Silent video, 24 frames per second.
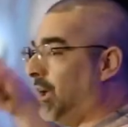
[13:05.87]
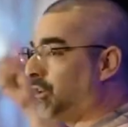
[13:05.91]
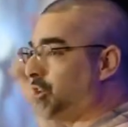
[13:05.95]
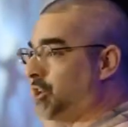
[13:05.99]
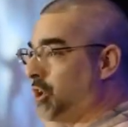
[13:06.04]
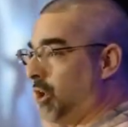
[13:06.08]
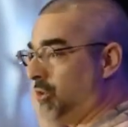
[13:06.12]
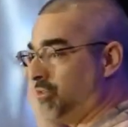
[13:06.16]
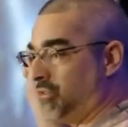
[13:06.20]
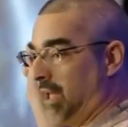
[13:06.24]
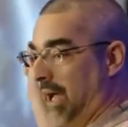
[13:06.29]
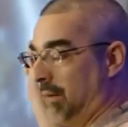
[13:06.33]
else
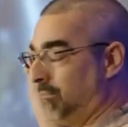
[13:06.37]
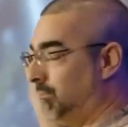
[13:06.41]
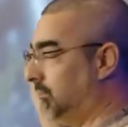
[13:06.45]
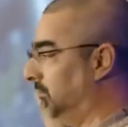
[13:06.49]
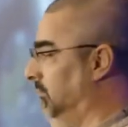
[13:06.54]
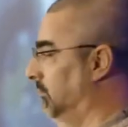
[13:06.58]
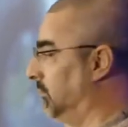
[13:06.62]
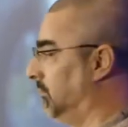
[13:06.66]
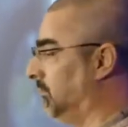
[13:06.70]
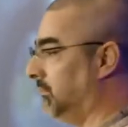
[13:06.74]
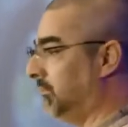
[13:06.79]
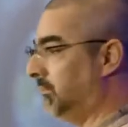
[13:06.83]
shows up.
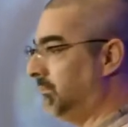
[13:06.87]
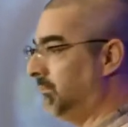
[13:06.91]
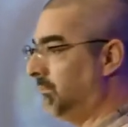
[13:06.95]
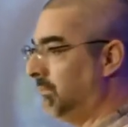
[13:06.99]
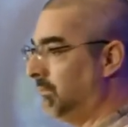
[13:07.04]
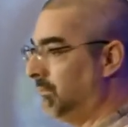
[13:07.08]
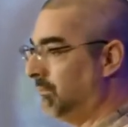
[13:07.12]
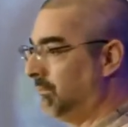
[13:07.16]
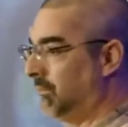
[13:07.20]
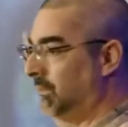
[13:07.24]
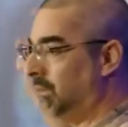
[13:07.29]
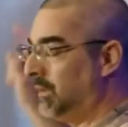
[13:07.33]

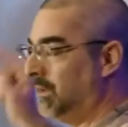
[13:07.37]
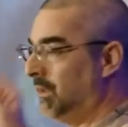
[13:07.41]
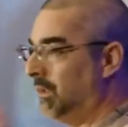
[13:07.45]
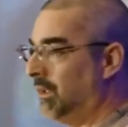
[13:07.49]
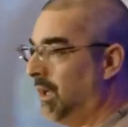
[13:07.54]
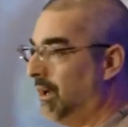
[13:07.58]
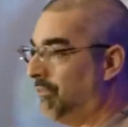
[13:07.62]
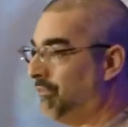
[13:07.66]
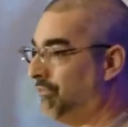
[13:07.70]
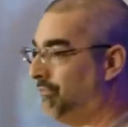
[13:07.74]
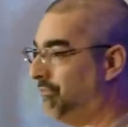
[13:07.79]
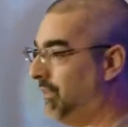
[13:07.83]

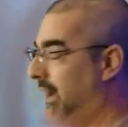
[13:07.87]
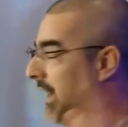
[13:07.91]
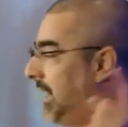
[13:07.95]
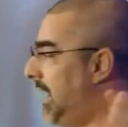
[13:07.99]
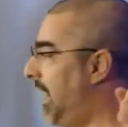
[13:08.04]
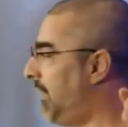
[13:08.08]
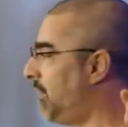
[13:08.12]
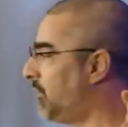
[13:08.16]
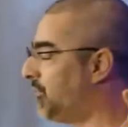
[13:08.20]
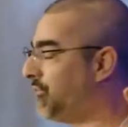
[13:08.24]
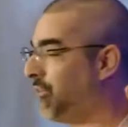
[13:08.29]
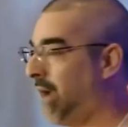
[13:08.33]

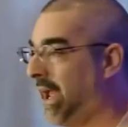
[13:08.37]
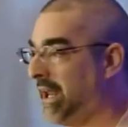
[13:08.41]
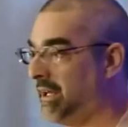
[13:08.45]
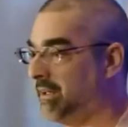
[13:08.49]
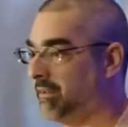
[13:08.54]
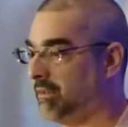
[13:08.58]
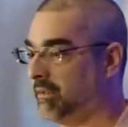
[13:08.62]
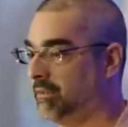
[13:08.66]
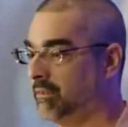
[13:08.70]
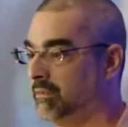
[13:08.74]
Another friend.